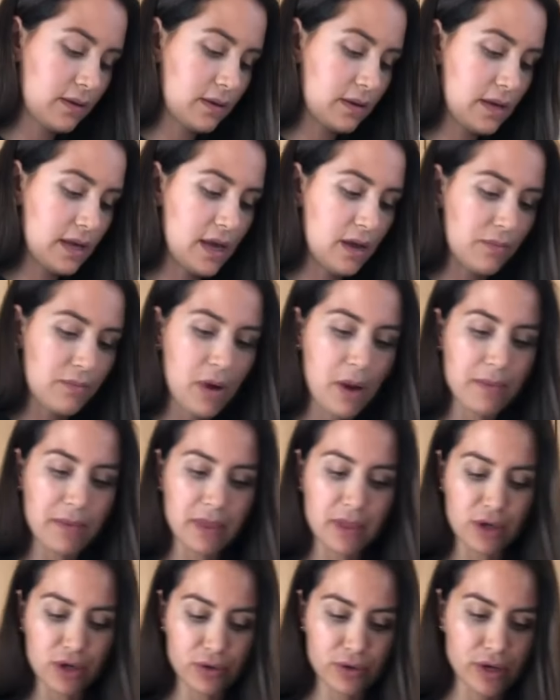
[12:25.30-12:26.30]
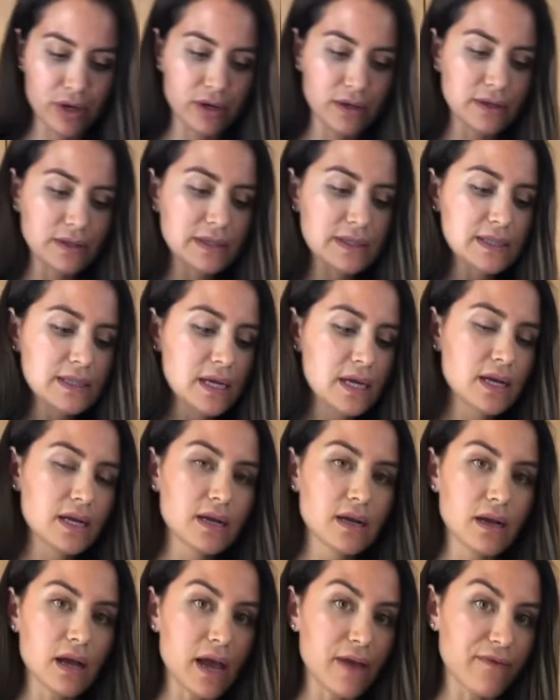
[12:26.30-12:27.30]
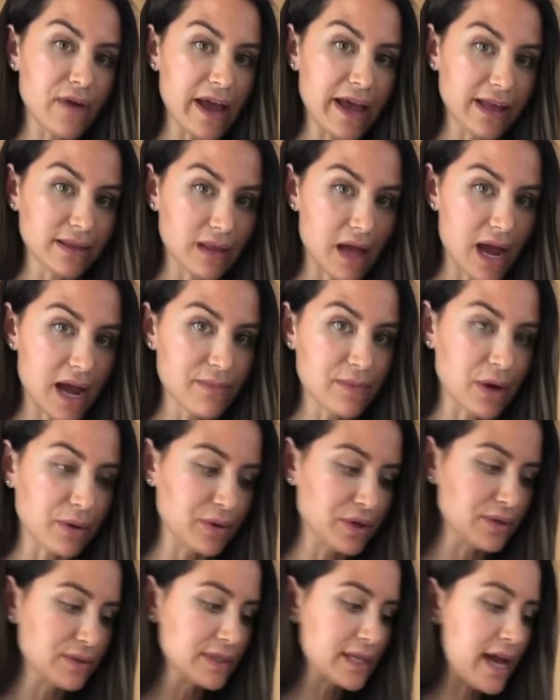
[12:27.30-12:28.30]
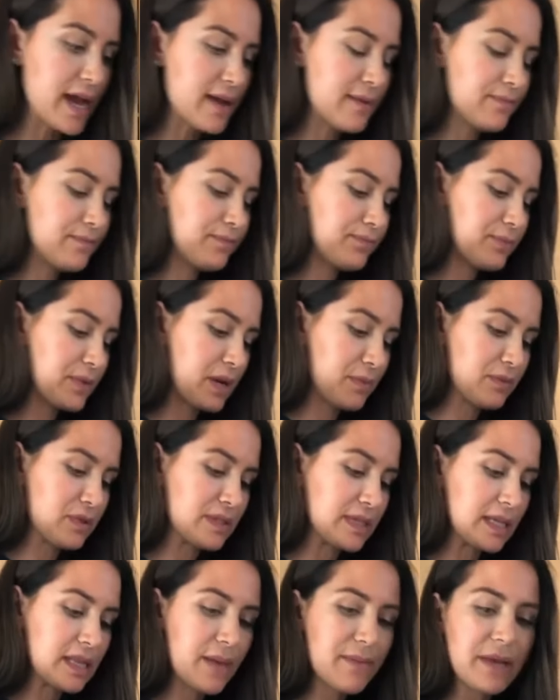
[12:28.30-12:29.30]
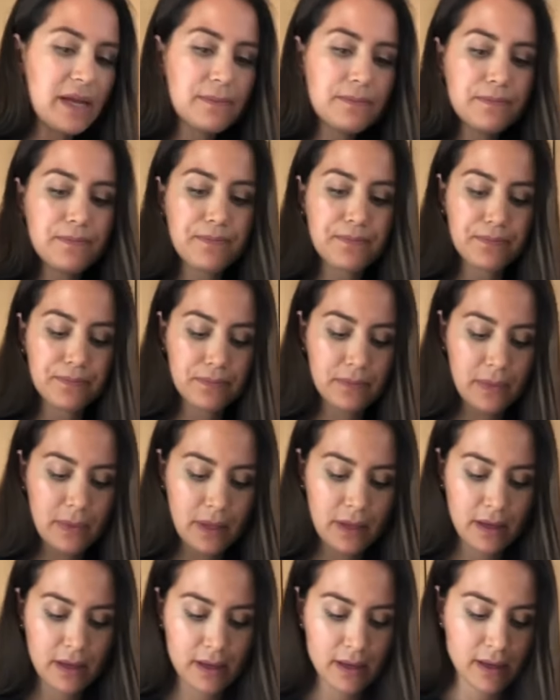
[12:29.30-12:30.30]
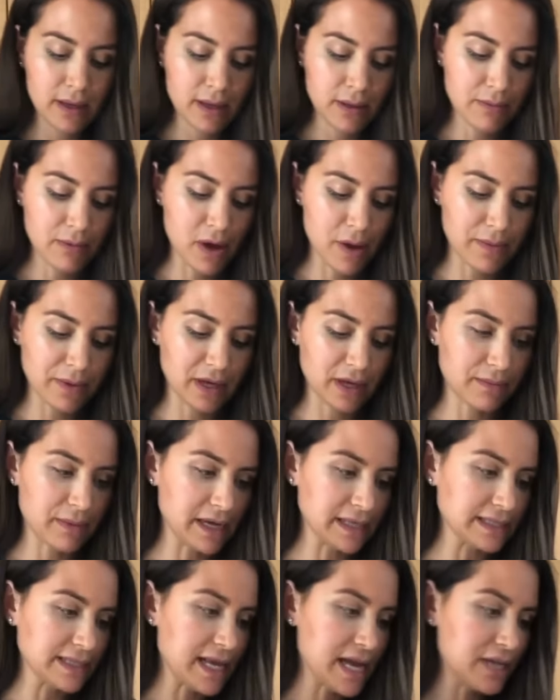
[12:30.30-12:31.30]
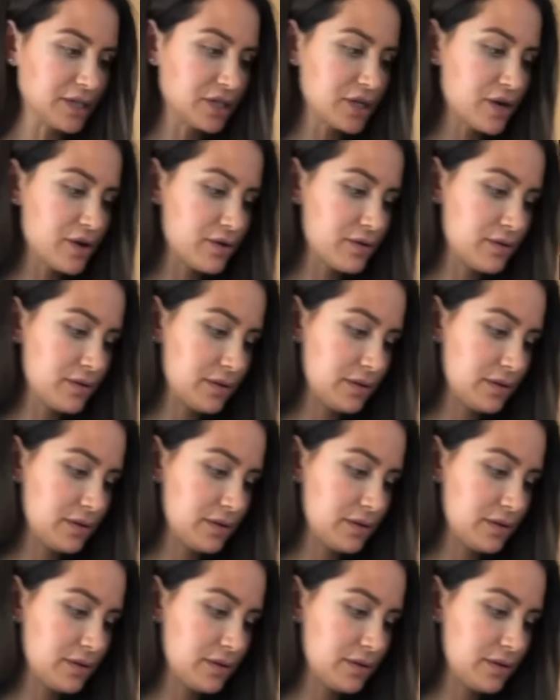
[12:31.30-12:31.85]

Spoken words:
Okay, pop in the noodles. If I had lime, I would use lime, but I'm using lemon. Popping in my cilantro.